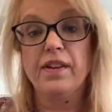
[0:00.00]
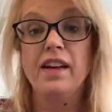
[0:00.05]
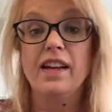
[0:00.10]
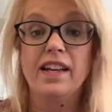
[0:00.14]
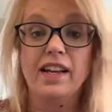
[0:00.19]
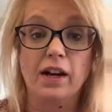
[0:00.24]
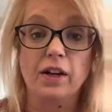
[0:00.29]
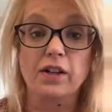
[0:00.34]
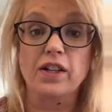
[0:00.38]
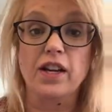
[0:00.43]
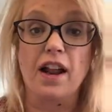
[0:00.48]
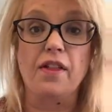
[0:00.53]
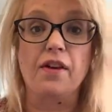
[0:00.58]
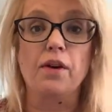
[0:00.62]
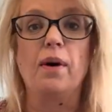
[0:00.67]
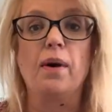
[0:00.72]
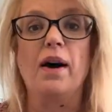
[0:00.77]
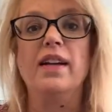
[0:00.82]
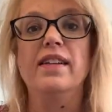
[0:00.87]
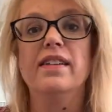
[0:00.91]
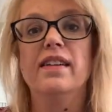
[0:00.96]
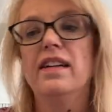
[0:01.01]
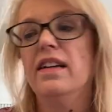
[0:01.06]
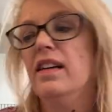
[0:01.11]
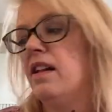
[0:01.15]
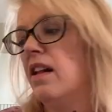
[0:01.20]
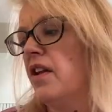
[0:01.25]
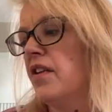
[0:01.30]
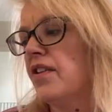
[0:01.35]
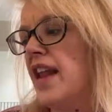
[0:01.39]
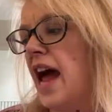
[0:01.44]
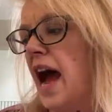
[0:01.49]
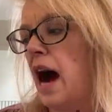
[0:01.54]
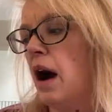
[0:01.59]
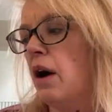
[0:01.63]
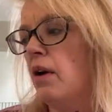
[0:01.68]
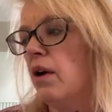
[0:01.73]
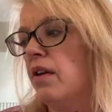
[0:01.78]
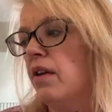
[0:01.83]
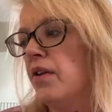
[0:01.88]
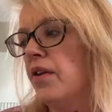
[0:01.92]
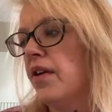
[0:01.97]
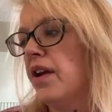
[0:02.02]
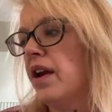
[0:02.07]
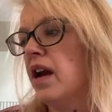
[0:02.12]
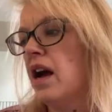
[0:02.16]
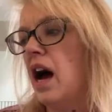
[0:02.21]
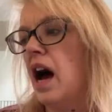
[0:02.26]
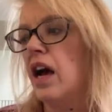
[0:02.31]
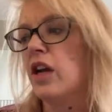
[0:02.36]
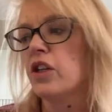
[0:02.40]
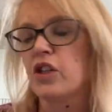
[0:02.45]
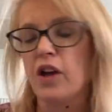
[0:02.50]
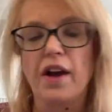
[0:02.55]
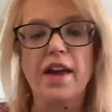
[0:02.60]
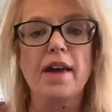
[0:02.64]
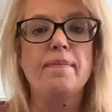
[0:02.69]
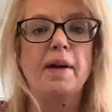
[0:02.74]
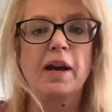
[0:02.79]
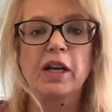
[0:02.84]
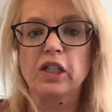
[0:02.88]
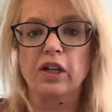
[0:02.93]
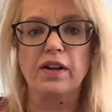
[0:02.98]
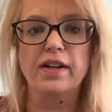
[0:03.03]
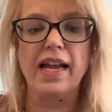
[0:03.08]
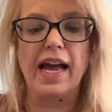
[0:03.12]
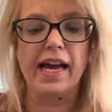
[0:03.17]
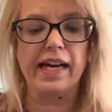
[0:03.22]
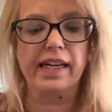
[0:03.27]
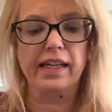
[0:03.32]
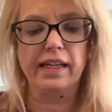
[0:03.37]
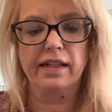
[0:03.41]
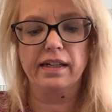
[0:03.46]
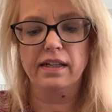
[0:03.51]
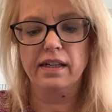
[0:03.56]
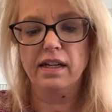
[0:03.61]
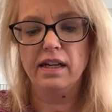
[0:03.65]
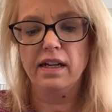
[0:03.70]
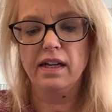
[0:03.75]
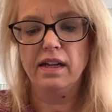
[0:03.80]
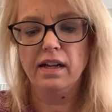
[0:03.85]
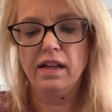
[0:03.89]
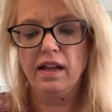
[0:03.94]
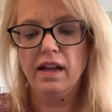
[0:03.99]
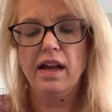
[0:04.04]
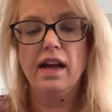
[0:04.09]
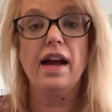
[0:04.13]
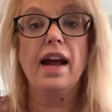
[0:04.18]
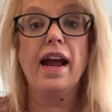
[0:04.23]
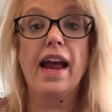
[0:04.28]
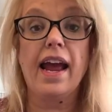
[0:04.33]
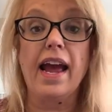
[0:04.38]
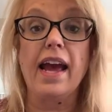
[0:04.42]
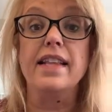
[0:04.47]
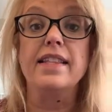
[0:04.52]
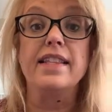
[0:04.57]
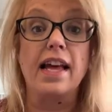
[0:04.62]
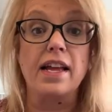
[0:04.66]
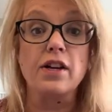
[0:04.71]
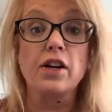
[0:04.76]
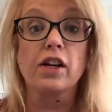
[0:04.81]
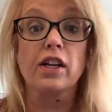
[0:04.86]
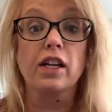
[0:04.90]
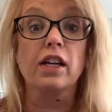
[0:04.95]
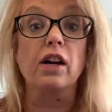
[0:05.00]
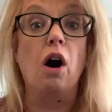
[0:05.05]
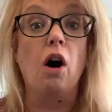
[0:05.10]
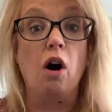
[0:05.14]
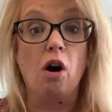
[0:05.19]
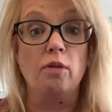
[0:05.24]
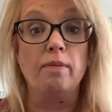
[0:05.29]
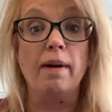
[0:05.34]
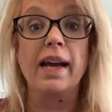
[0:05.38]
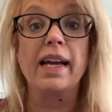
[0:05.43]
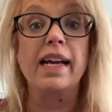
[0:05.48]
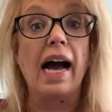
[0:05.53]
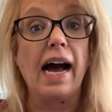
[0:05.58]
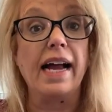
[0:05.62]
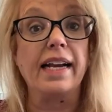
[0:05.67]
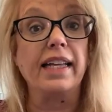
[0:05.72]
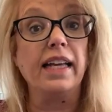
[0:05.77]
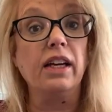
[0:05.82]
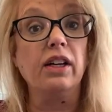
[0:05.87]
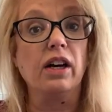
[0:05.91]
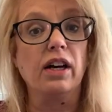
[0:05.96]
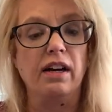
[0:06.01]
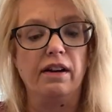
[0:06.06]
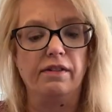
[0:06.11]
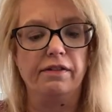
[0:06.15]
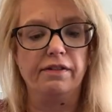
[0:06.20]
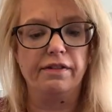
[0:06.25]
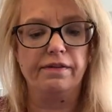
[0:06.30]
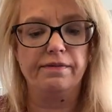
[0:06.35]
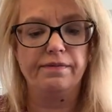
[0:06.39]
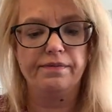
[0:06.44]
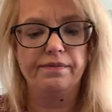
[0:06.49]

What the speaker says: Here's another one. Now, I'll show you a picture of Nick. And then you're going to go, oh my God, he could have.